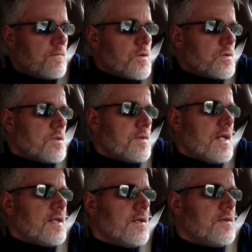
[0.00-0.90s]
through some of
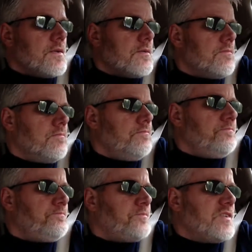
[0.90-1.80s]
that other
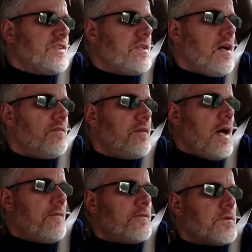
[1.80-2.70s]
stuff
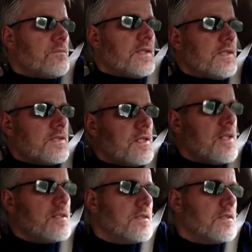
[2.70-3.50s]
after the military.